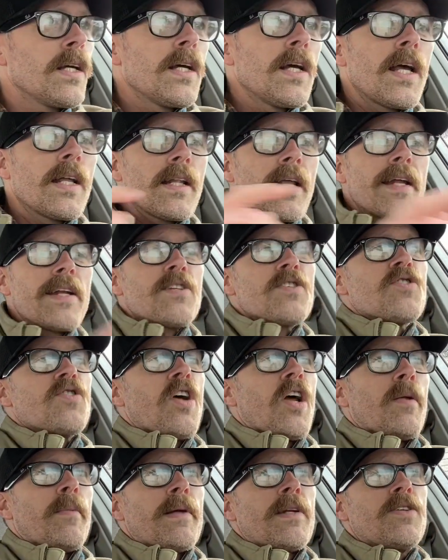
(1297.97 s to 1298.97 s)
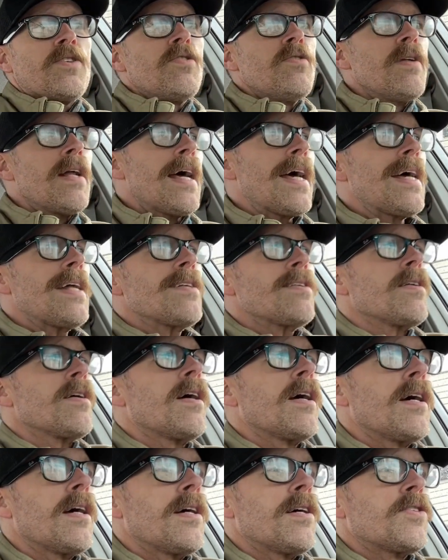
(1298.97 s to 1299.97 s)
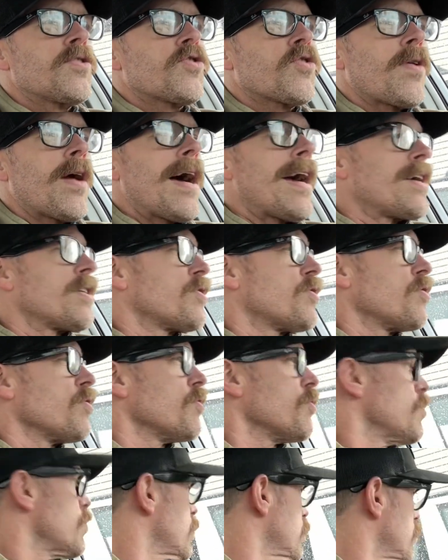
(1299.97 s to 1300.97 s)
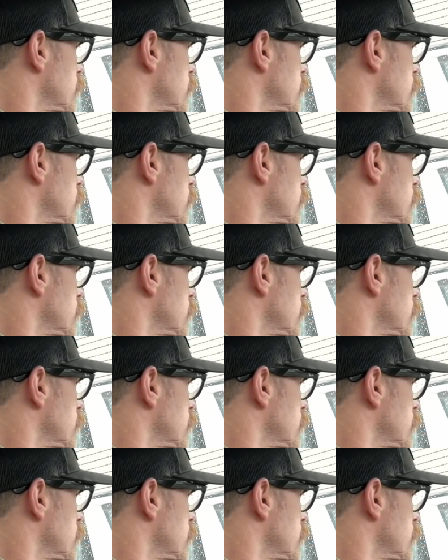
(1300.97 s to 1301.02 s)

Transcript: And ladies and gentlemen, do not try to,